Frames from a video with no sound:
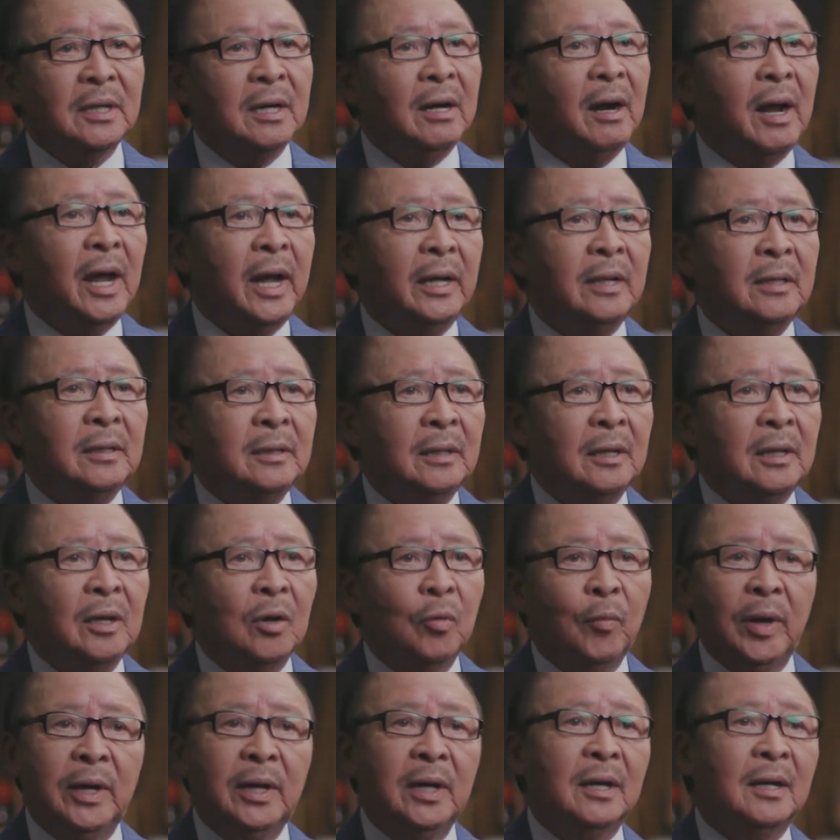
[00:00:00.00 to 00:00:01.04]
crying
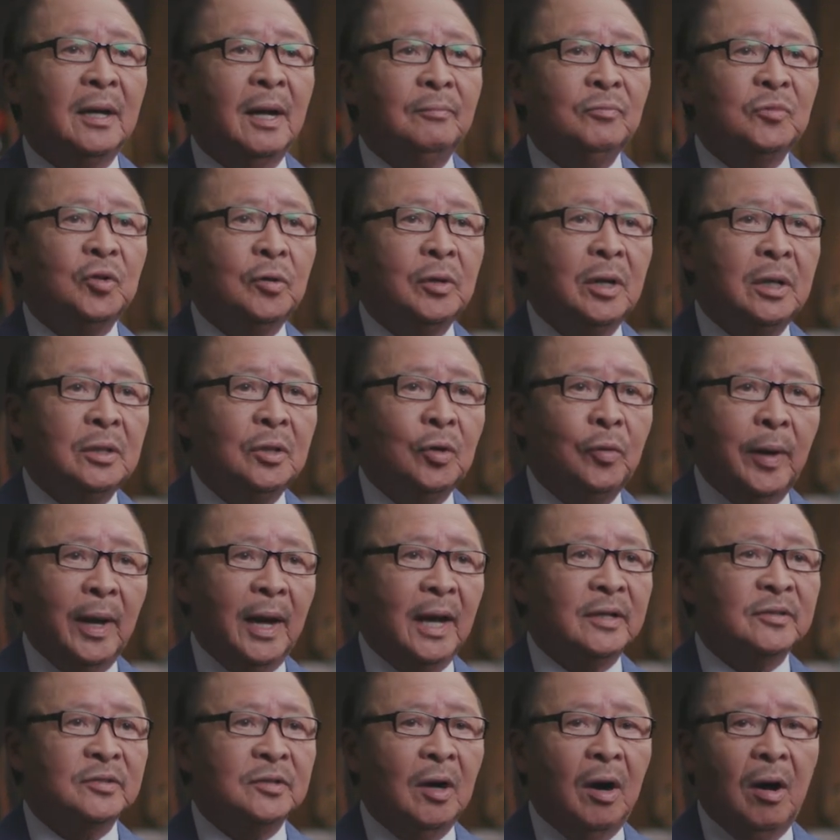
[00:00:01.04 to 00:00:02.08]
when they come to the U
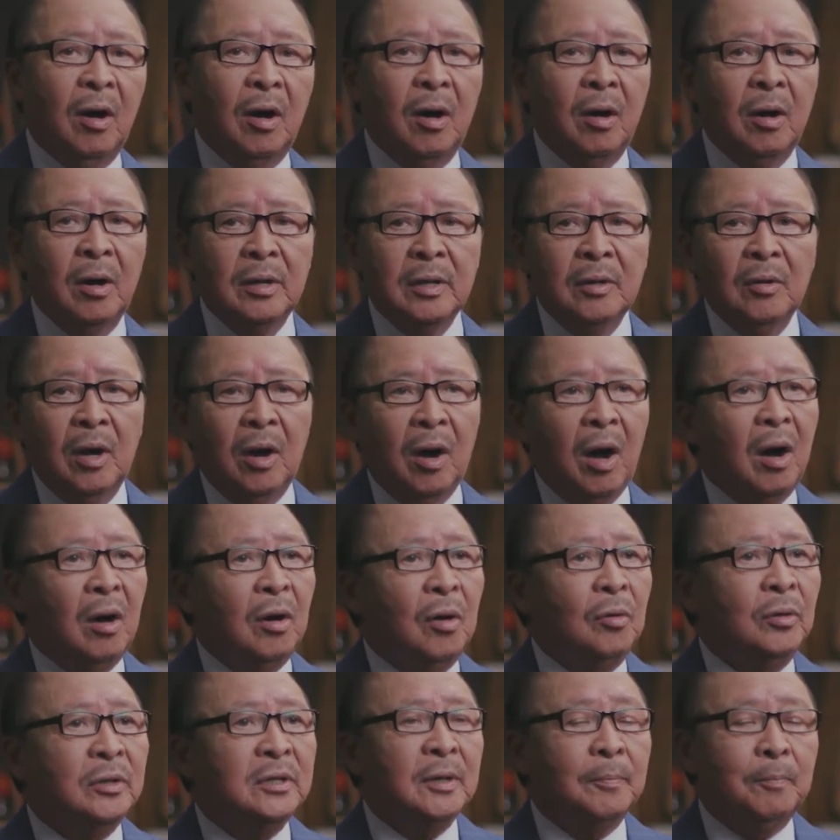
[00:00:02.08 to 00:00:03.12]
S or, or
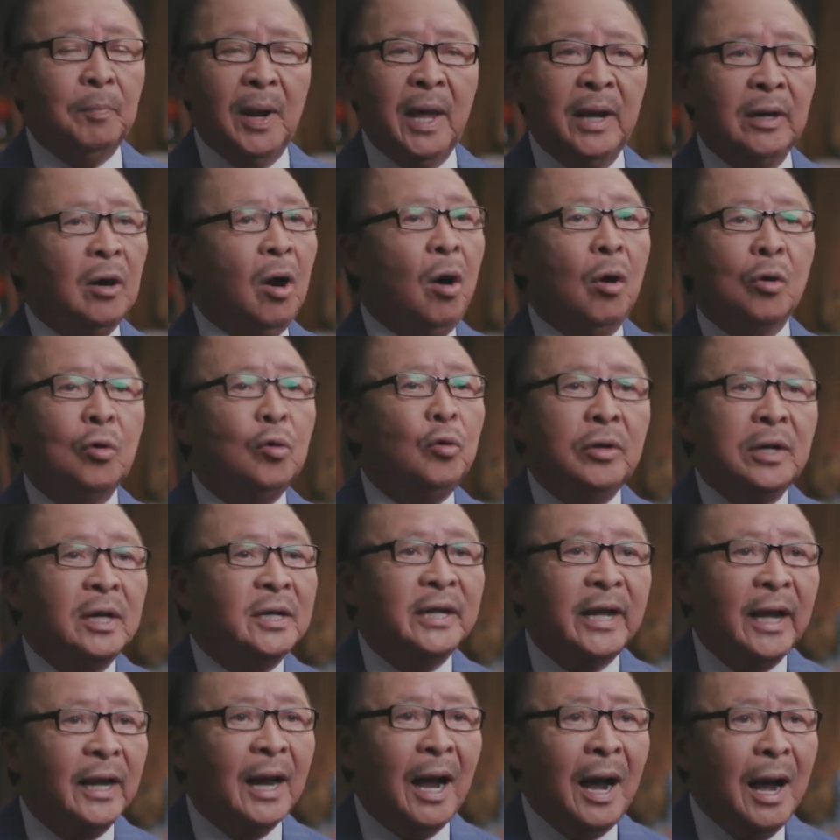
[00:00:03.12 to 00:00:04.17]
on the plane or couldn't get